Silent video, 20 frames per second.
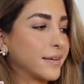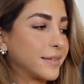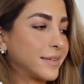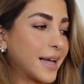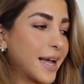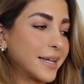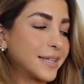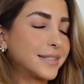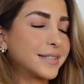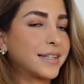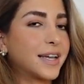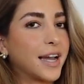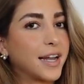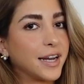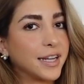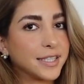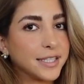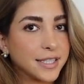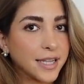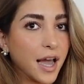that kind
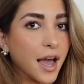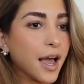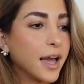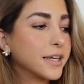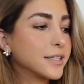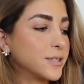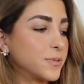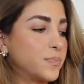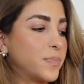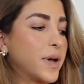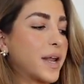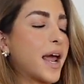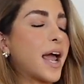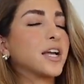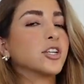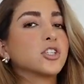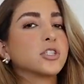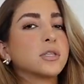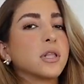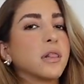of sucks, but I just